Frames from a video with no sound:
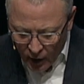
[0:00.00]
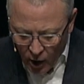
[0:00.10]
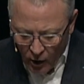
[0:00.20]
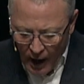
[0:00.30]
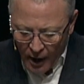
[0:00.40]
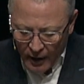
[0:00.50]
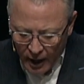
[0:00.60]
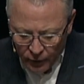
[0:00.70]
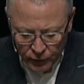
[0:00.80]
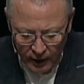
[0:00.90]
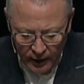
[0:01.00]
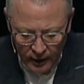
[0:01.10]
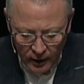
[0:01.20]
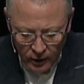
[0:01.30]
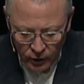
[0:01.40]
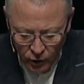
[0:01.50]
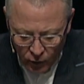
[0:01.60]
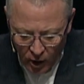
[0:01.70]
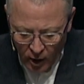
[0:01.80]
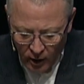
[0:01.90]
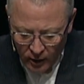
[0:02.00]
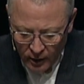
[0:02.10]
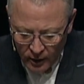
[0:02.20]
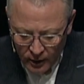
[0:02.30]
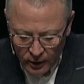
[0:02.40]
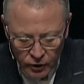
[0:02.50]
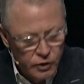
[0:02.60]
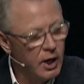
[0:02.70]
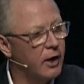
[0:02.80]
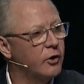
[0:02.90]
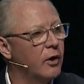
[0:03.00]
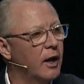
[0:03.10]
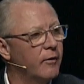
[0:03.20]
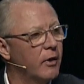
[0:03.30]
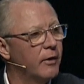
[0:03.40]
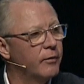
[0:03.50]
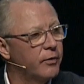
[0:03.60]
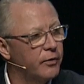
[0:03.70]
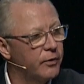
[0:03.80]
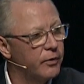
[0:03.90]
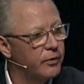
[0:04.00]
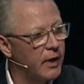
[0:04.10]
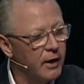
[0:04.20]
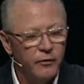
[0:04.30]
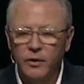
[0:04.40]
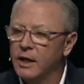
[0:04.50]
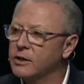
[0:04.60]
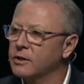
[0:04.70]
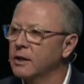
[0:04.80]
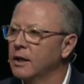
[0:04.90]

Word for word: to know how healthy you are, check your level of thankfulness